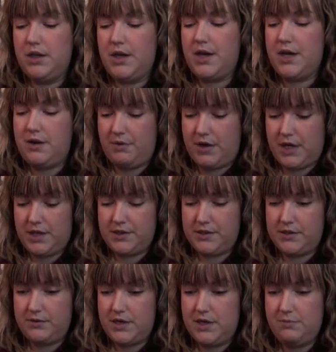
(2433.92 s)
Anyway,
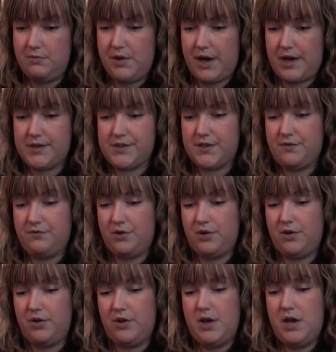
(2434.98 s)
so he asked
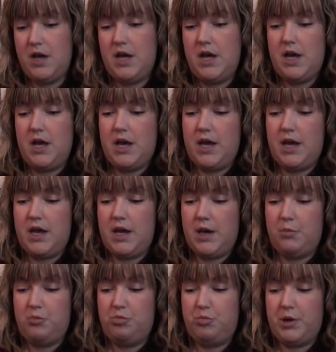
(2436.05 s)
for a
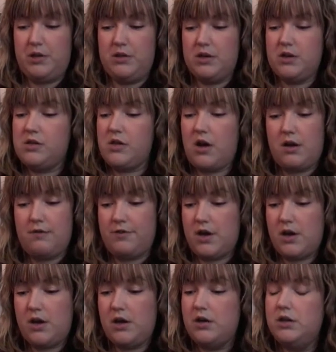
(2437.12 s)

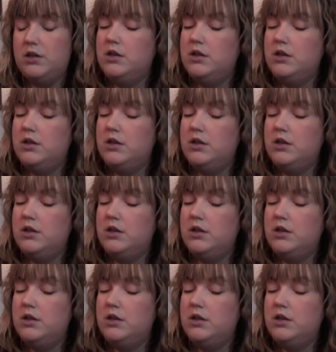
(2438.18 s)
balaclava.